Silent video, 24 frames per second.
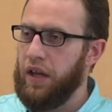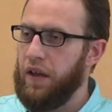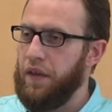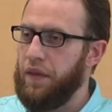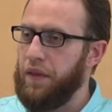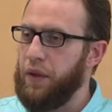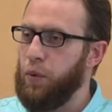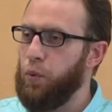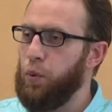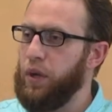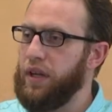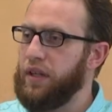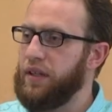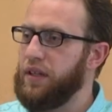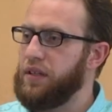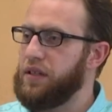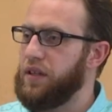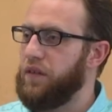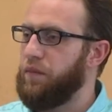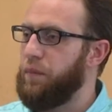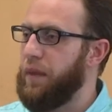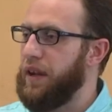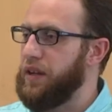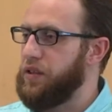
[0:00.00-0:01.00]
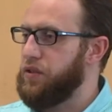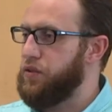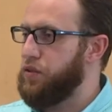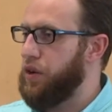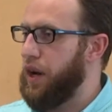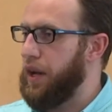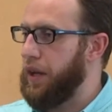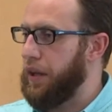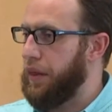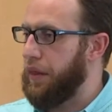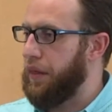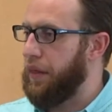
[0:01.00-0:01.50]
the weakness of my
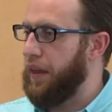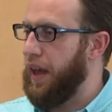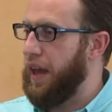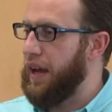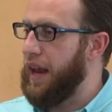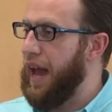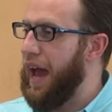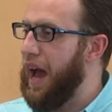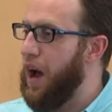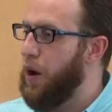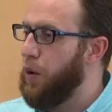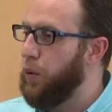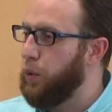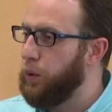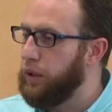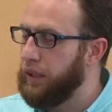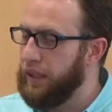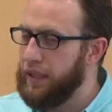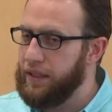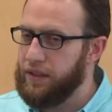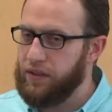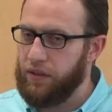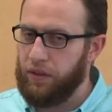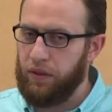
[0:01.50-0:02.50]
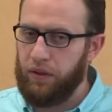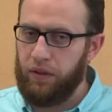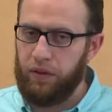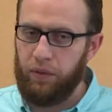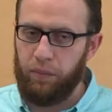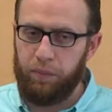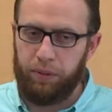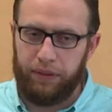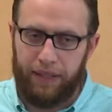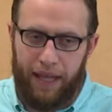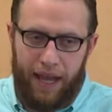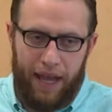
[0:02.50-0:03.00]
strength and how little
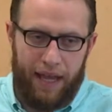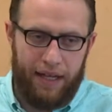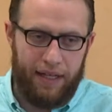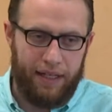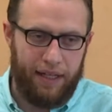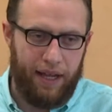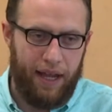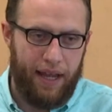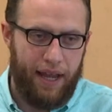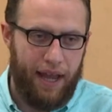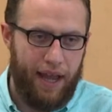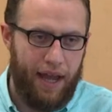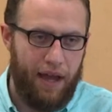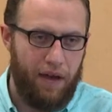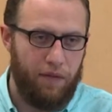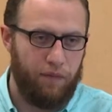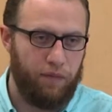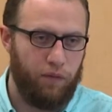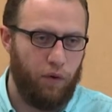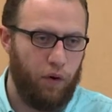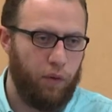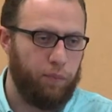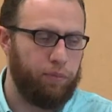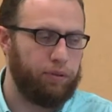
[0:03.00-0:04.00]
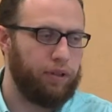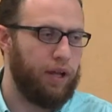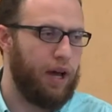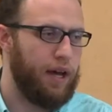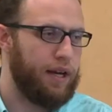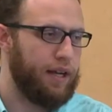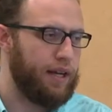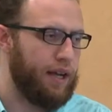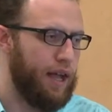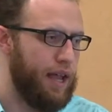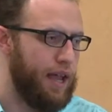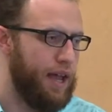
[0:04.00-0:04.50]
planning I have or
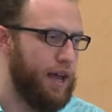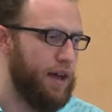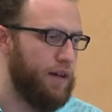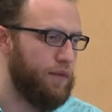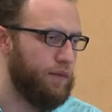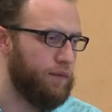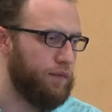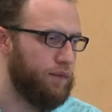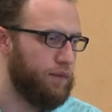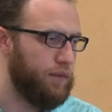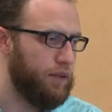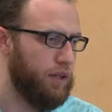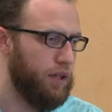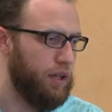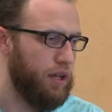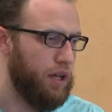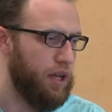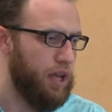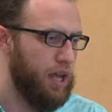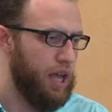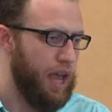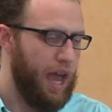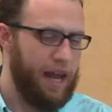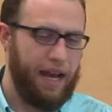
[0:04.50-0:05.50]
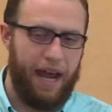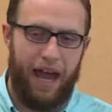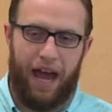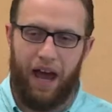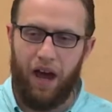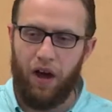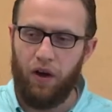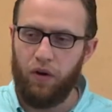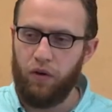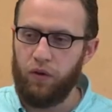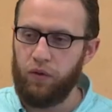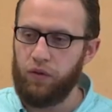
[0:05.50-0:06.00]
plotting I have. And
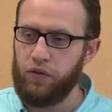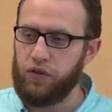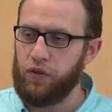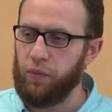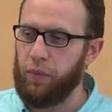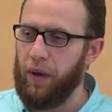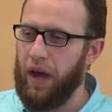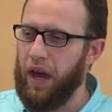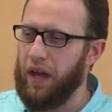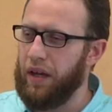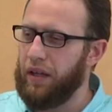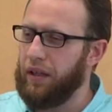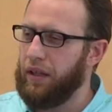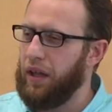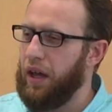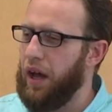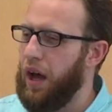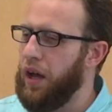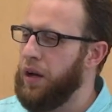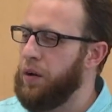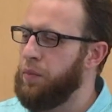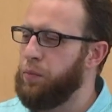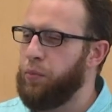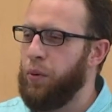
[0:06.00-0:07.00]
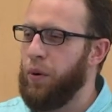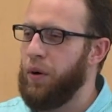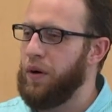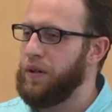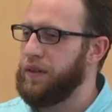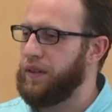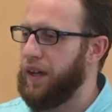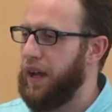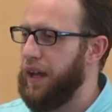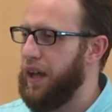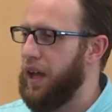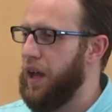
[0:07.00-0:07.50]
how, subhanAllah,
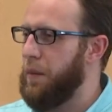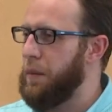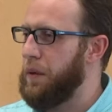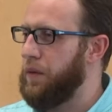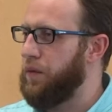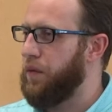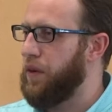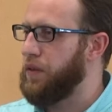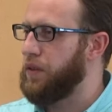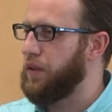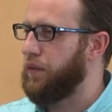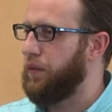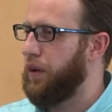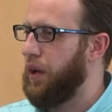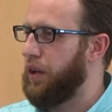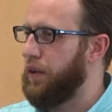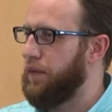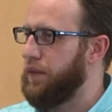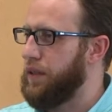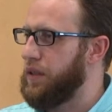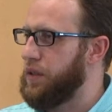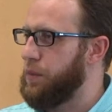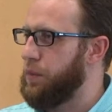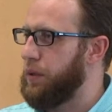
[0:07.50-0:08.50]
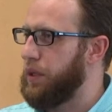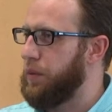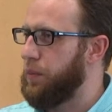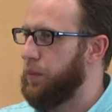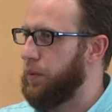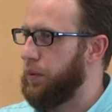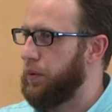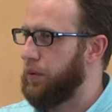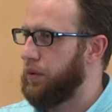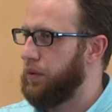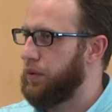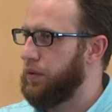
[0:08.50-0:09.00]
unimportant I am in front of all of these
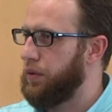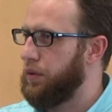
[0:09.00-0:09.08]
people.